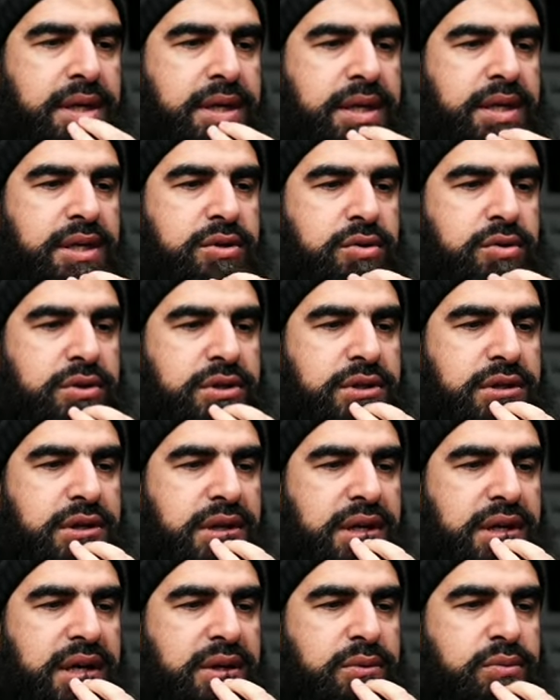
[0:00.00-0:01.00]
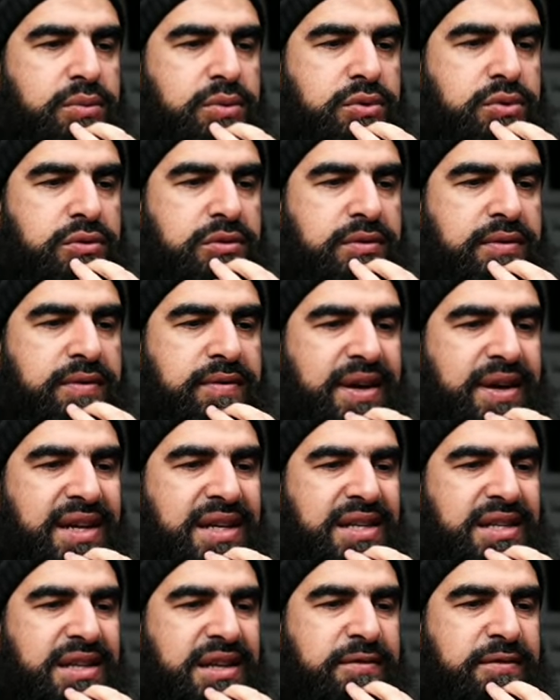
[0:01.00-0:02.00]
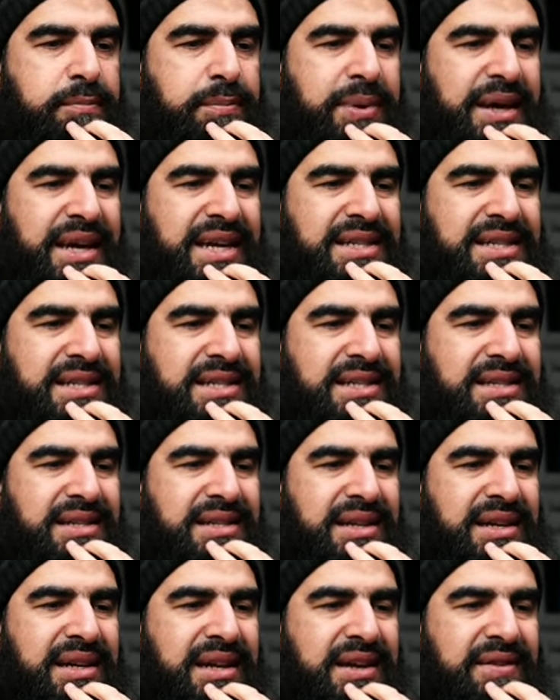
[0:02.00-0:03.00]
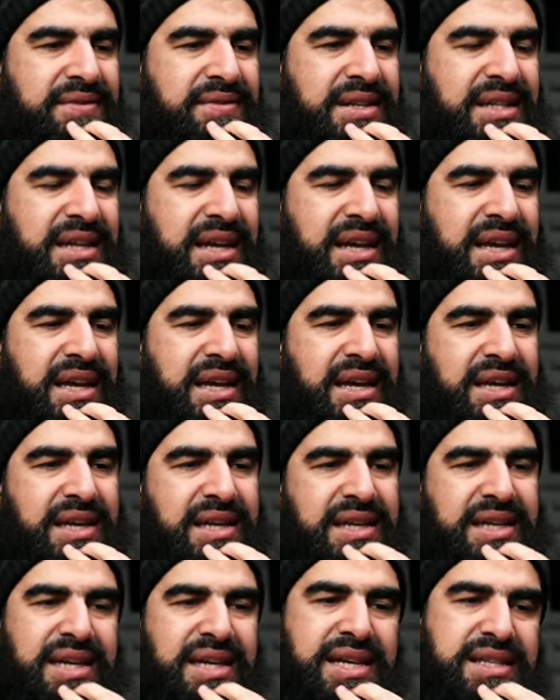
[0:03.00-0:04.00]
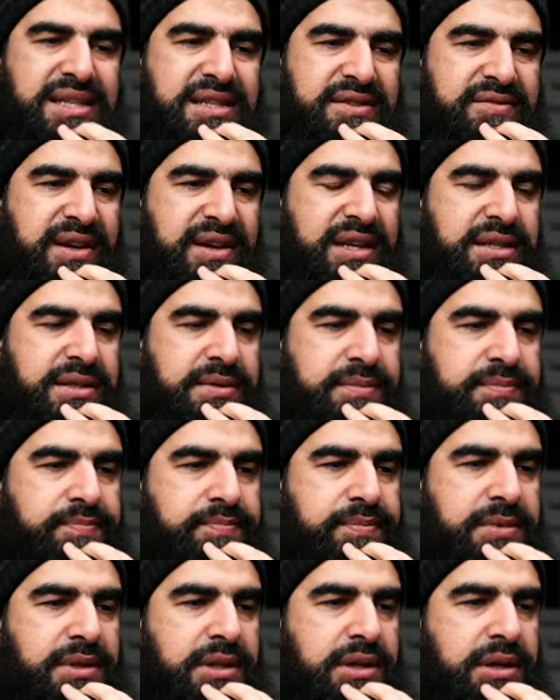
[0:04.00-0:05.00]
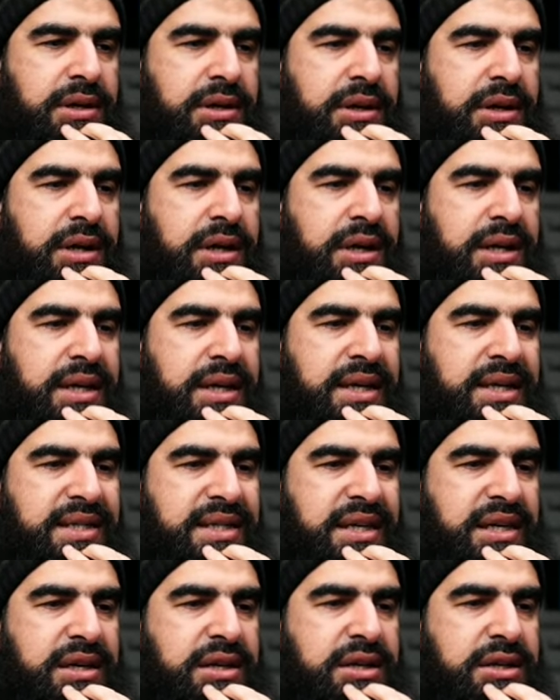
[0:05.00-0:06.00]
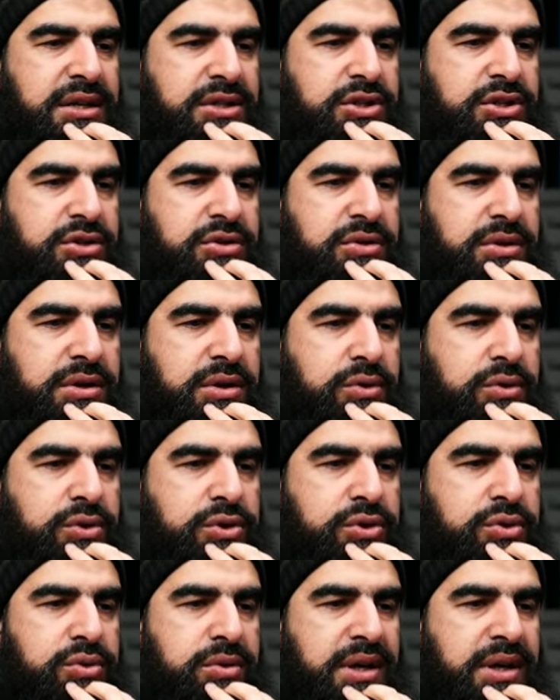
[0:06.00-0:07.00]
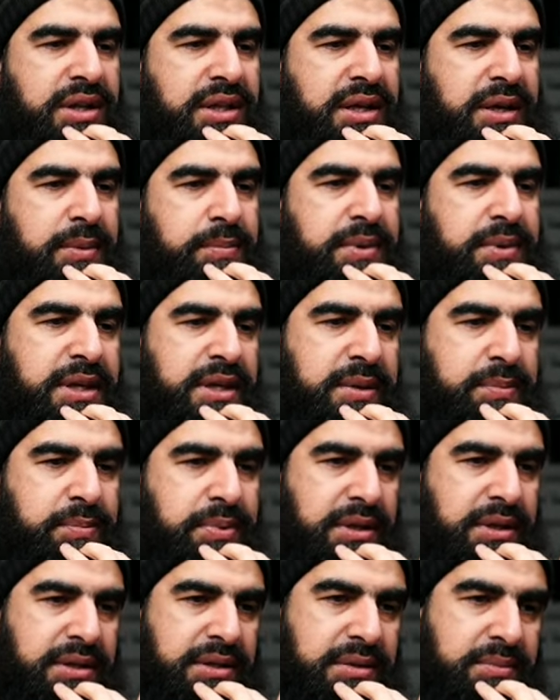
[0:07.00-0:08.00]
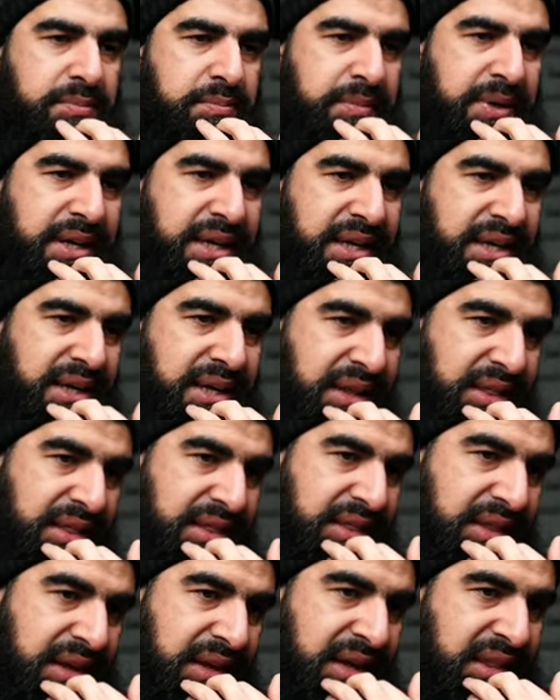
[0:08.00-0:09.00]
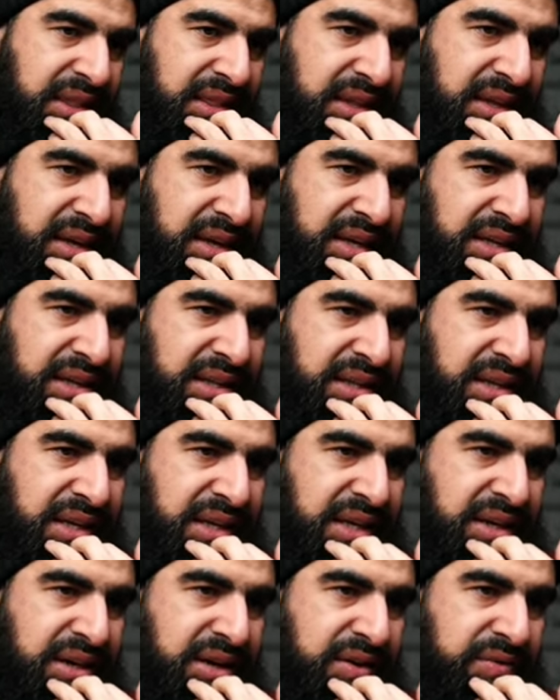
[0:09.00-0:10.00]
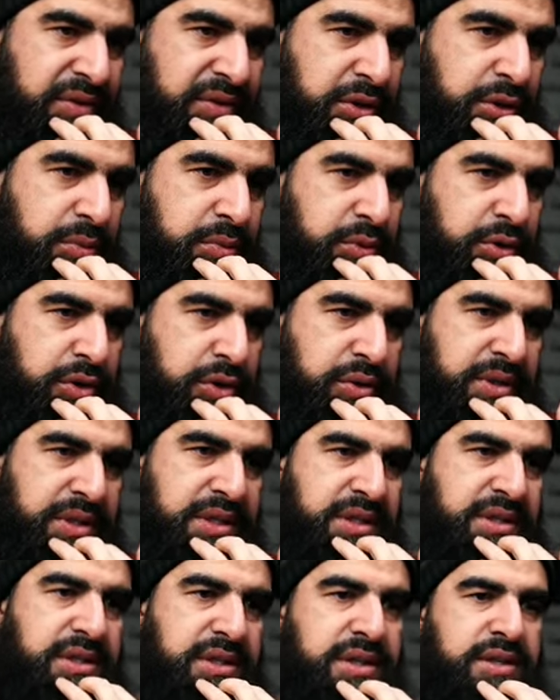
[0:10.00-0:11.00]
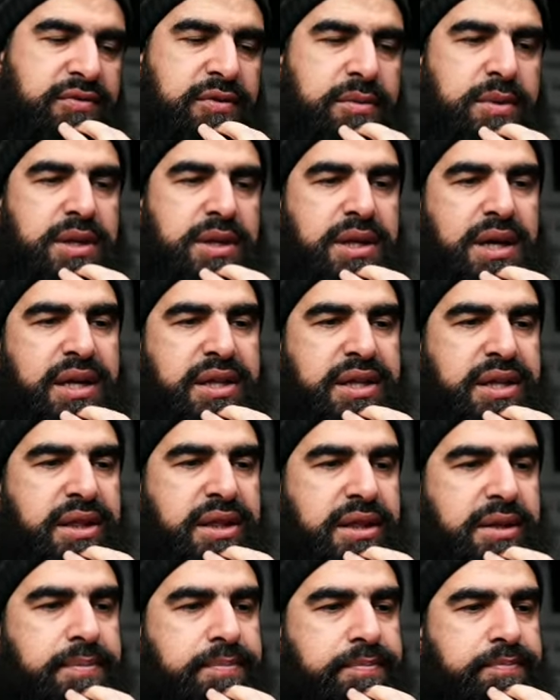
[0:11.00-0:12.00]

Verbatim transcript: Is ghusl and wudu valid if paint is left in the hair? Yes, it's valid. Is it cultural or sunnah that people make adhan in the ear of a newborn? No, it's, it's from the hadith.